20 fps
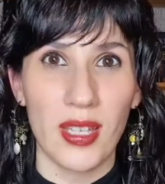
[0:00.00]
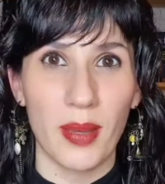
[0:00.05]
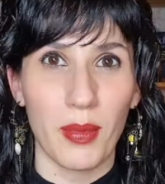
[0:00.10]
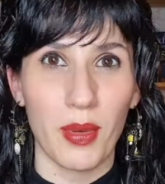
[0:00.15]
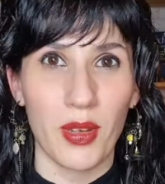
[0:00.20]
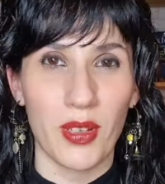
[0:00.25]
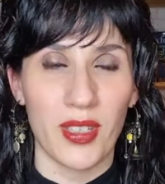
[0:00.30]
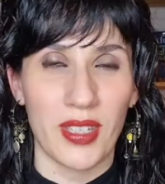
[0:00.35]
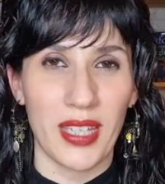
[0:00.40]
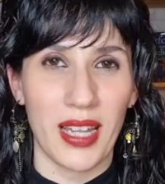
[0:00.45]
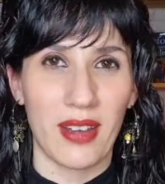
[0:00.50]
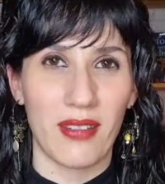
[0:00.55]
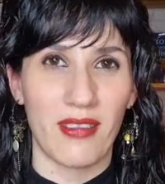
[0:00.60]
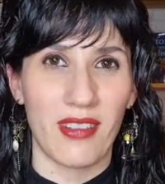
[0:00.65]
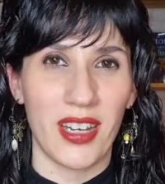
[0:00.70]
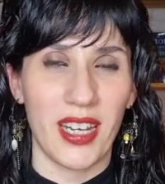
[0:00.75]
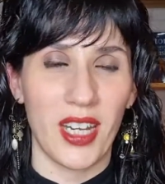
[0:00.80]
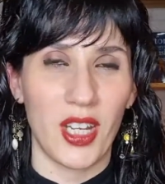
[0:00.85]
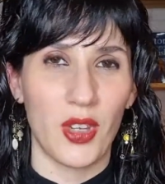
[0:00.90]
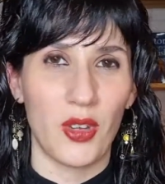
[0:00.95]
I'm gonna start
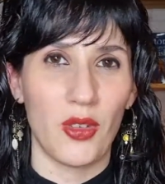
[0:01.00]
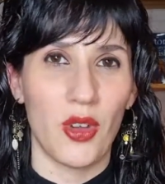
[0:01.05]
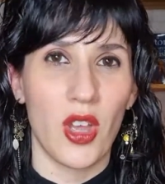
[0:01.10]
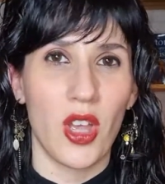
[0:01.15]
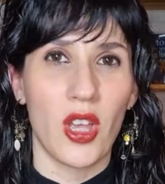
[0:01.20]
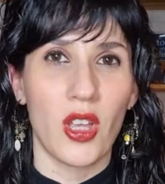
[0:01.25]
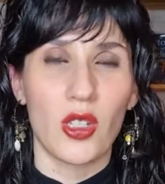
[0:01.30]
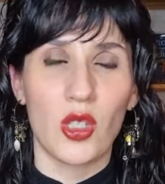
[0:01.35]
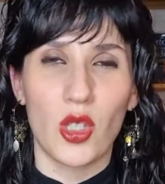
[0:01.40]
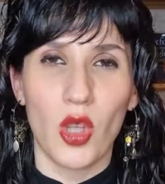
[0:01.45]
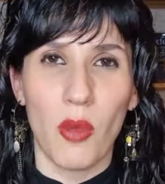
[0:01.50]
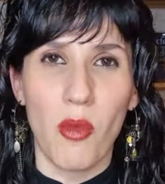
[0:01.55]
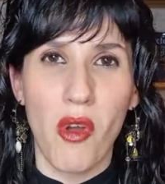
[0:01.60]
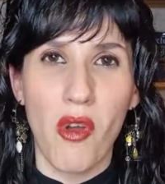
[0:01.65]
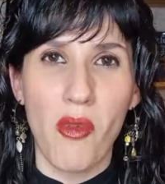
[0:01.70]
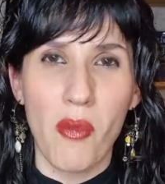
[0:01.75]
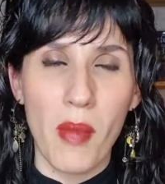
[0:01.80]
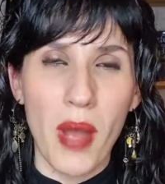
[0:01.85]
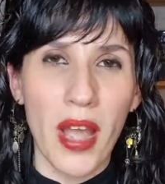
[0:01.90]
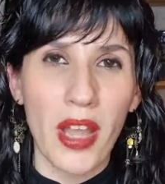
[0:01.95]
reading you some
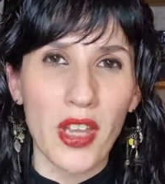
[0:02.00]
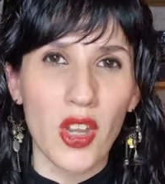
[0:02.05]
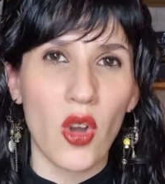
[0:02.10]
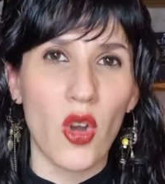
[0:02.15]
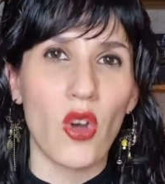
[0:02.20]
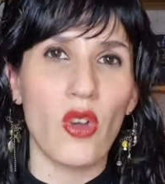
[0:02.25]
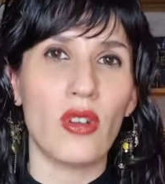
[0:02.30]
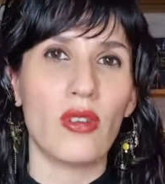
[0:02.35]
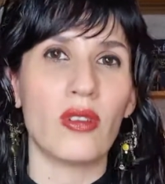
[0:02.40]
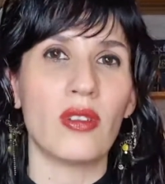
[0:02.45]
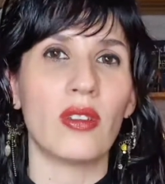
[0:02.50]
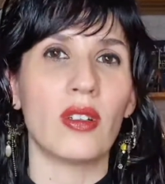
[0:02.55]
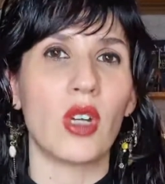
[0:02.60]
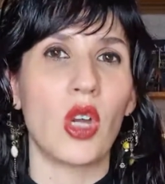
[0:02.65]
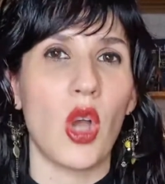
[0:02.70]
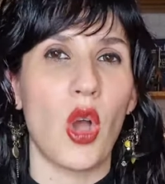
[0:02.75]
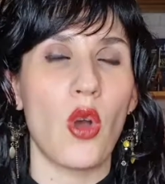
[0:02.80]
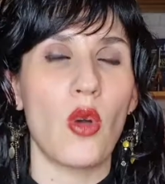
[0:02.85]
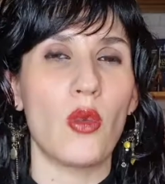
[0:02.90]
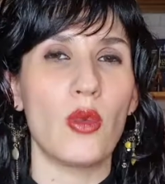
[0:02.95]
of my own
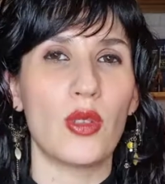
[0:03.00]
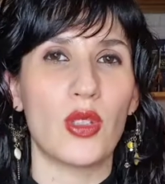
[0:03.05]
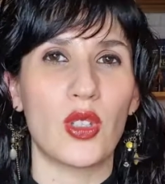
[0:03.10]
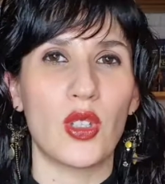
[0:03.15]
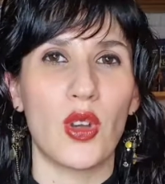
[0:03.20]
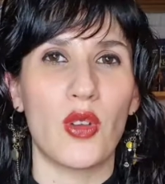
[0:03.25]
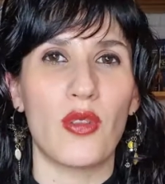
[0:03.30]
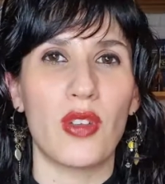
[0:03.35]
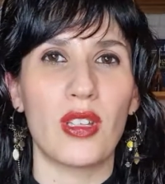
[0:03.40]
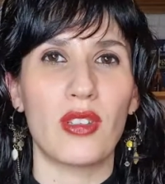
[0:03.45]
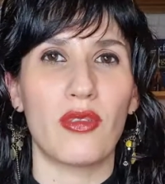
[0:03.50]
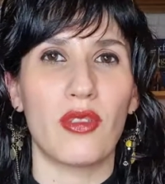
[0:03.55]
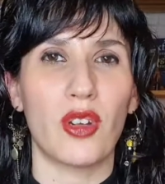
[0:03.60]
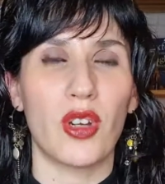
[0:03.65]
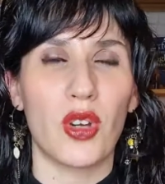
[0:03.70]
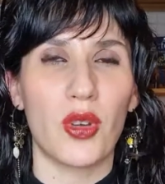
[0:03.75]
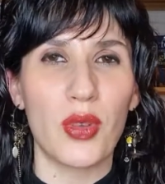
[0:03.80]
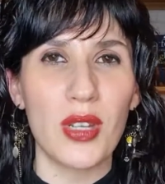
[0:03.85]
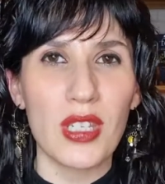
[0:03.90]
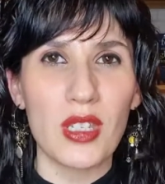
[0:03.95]
ghost stories for
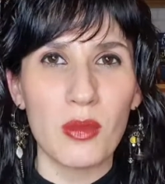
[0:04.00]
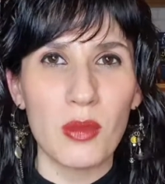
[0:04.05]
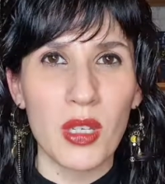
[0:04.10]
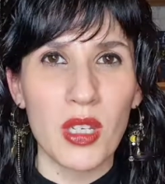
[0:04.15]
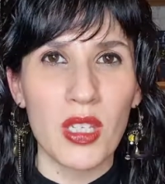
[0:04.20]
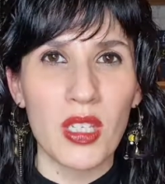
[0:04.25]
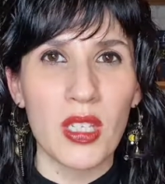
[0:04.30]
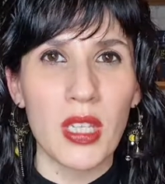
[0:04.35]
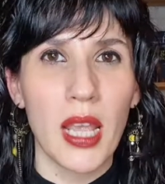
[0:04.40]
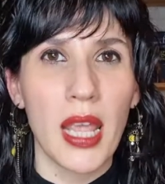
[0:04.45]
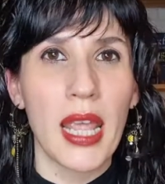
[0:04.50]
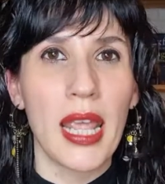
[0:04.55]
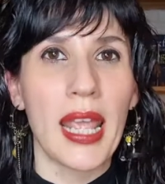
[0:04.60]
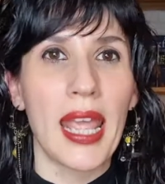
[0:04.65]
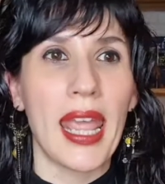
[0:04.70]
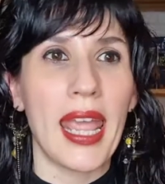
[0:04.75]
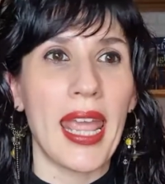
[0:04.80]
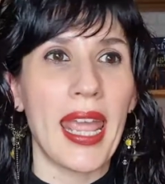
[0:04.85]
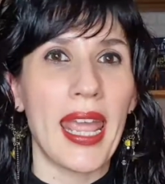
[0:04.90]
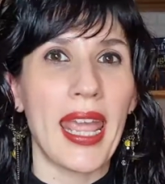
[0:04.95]
Christmas,
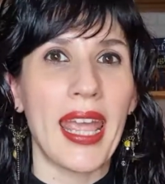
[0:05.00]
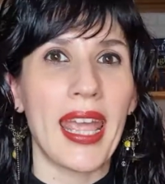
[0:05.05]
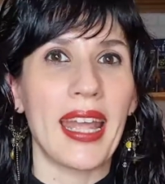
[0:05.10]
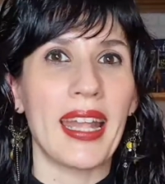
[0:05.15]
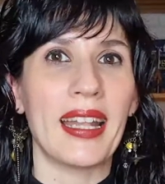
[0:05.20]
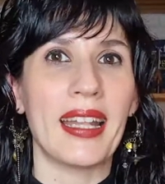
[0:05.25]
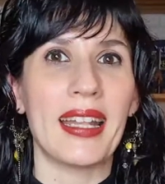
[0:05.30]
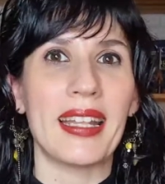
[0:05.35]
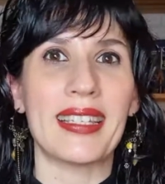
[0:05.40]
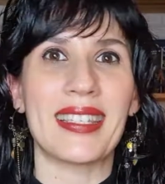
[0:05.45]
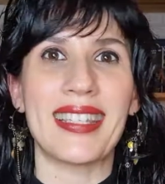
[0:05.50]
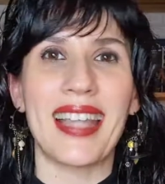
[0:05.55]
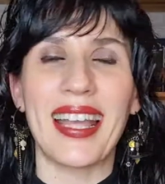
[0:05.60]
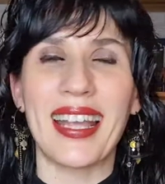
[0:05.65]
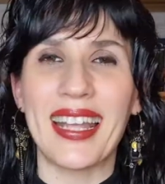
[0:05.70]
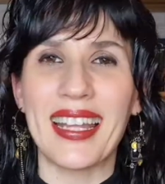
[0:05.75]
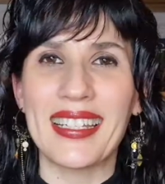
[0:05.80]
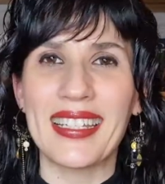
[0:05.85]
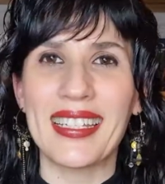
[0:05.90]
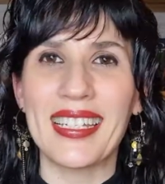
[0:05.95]
and start
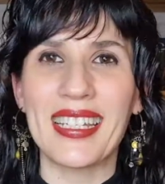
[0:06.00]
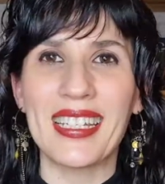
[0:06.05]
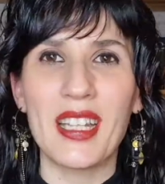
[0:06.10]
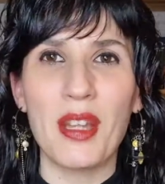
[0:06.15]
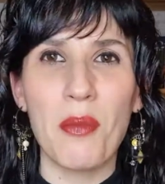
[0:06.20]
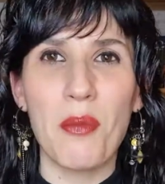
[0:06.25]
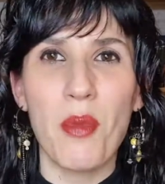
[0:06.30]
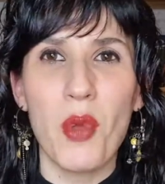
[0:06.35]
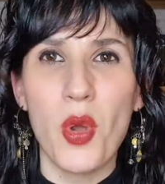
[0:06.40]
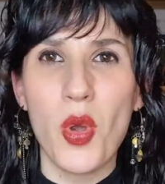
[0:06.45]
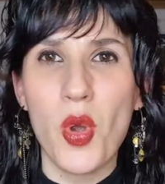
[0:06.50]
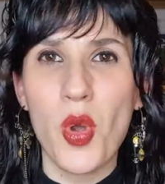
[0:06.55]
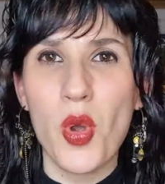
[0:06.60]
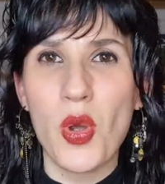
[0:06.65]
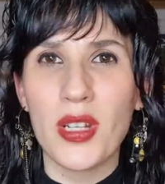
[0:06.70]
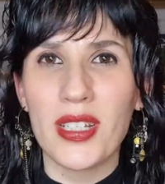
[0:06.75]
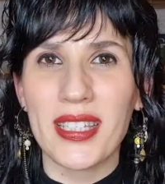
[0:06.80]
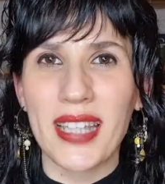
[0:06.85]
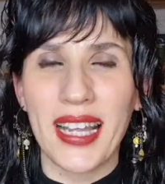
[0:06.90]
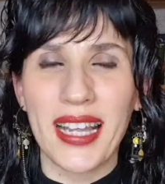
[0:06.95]
getting in the
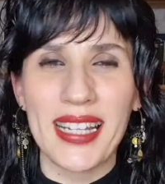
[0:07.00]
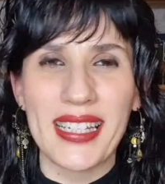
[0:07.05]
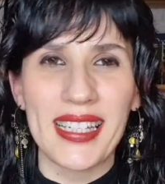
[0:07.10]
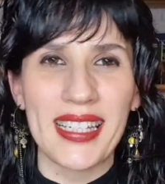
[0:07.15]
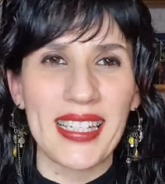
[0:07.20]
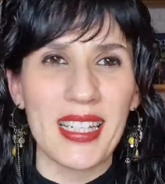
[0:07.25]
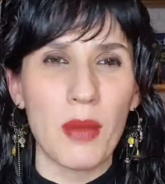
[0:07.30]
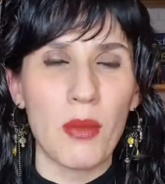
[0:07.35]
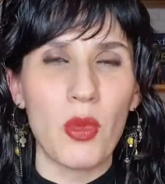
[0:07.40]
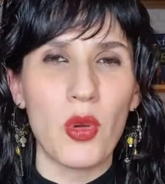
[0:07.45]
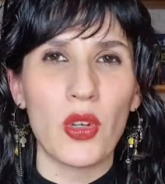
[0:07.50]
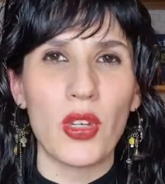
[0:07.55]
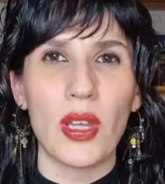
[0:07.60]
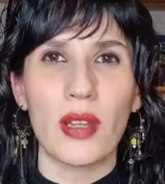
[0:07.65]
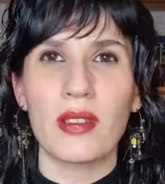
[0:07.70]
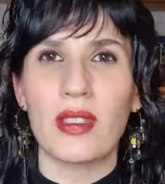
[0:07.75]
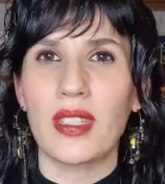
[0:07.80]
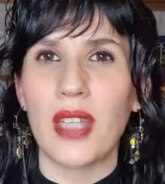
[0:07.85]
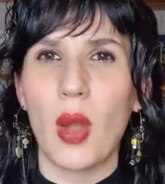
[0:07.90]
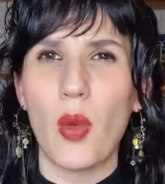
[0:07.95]
mood,
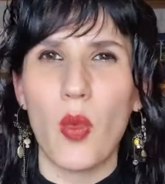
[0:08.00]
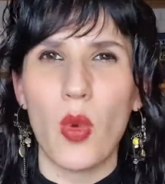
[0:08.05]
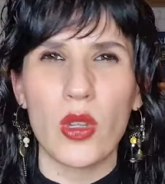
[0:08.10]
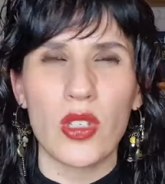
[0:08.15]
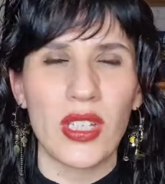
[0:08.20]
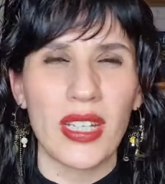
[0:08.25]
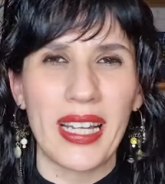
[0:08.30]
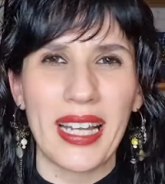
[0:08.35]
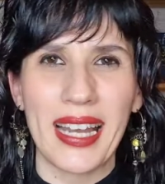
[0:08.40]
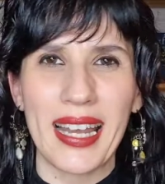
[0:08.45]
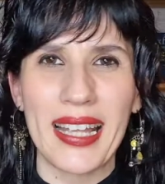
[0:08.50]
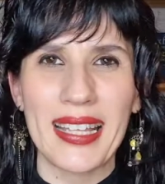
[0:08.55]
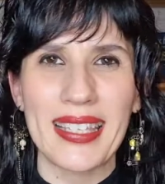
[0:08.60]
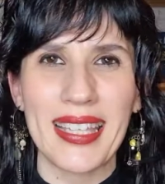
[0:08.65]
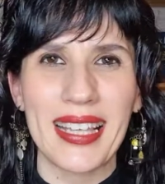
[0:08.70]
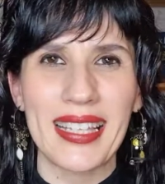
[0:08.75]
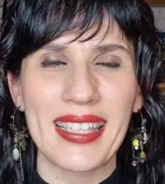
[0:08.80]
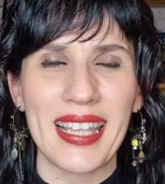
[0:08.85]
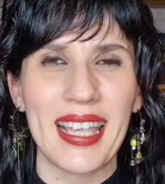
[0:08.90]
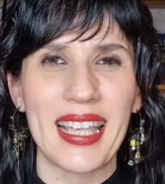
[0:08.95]
and start watching
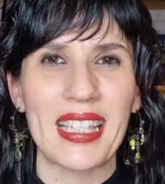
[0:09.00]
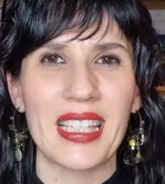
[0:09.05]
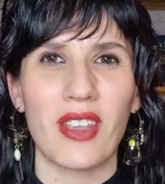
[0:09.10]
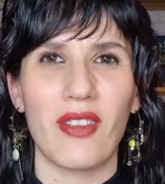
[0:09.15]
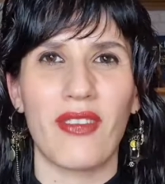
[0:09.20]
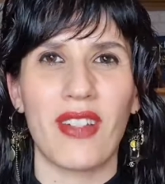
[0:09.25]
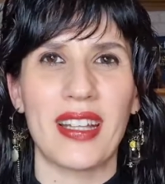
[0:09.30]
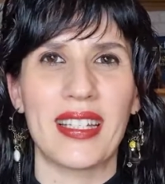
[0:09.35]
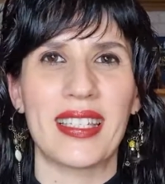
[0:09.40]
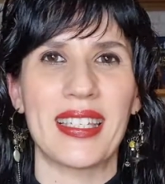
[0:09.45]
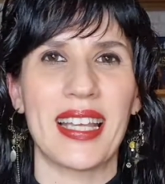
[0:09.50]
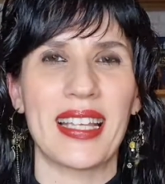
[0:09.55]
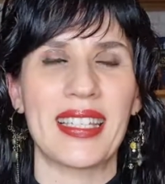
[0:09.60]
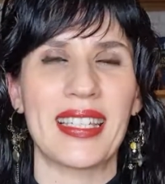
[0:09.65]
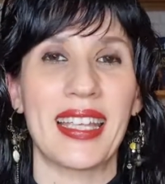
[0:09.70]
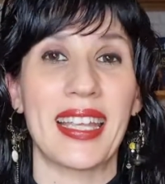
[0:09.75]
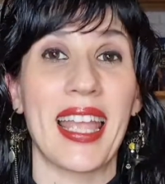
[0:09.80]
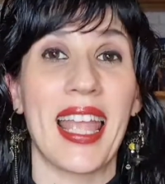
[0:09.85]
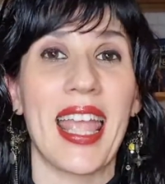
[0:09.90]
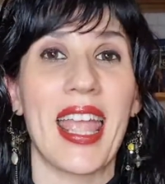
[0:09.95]
classics. Is
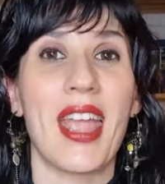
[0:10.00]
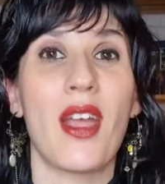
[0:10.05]
fantastic.